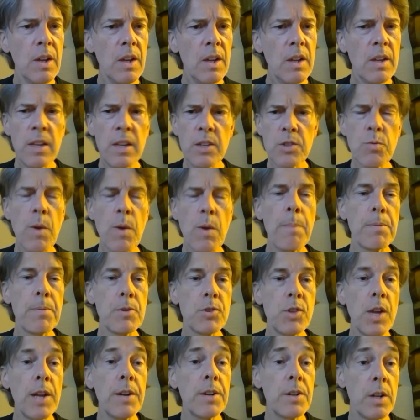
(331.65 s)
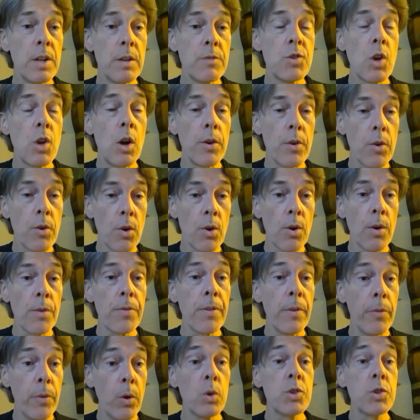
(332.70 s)
his representatives on earth, and
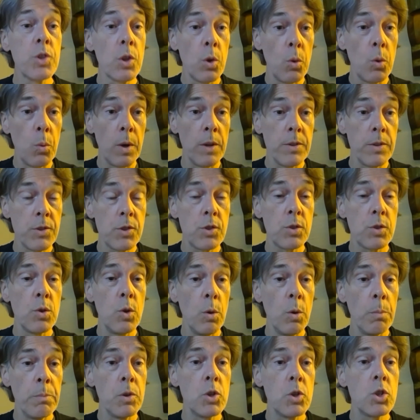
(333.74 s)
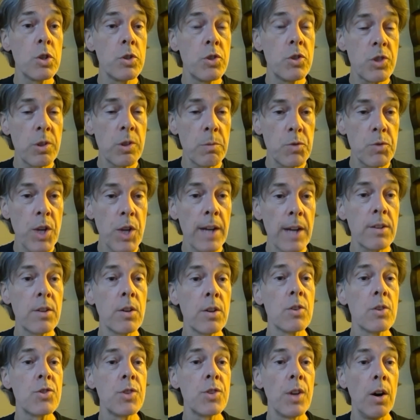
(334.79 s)
those are the ones to whom you should subject
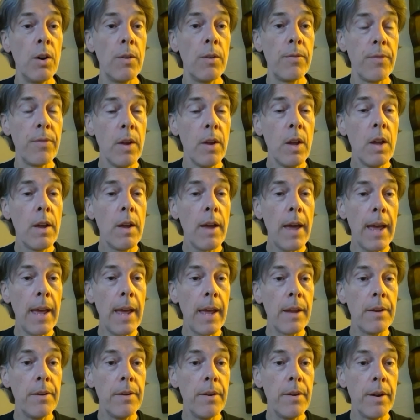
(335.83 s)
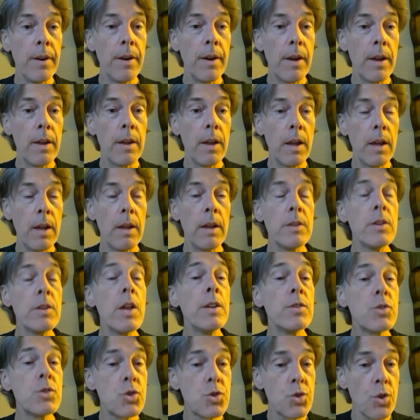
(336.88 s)
yourself and
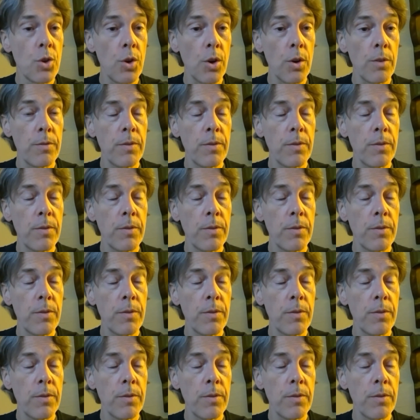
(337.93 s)
serve.